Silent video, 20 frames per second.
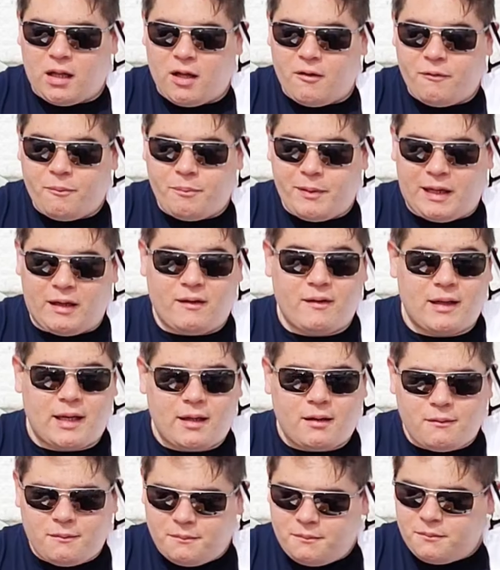love pancit.
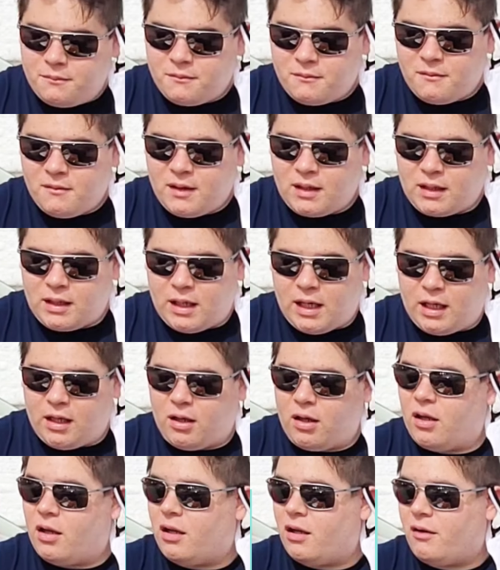
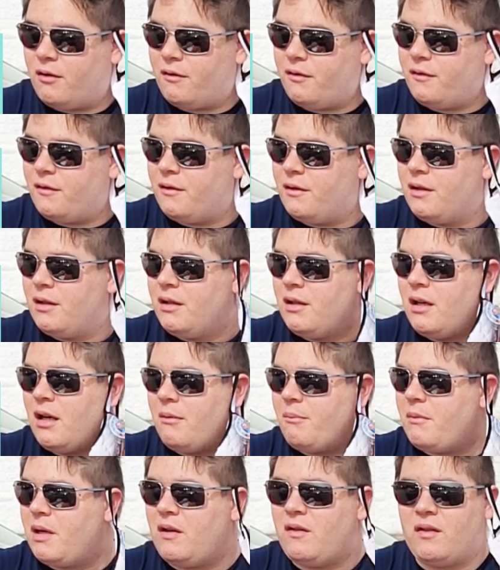I love
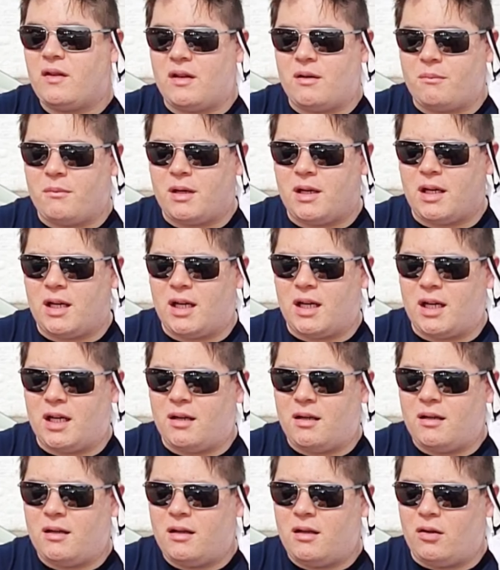me some
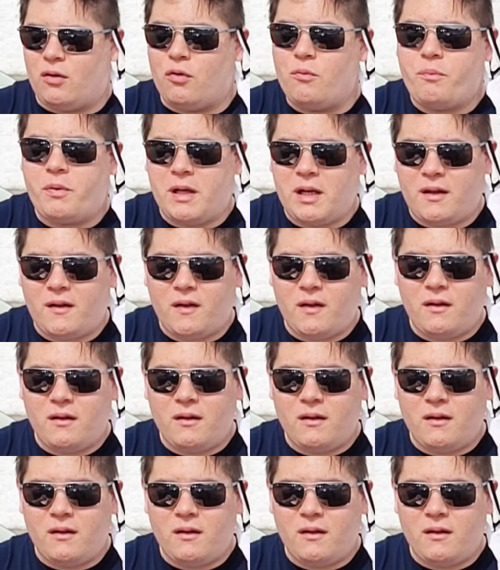lumpias.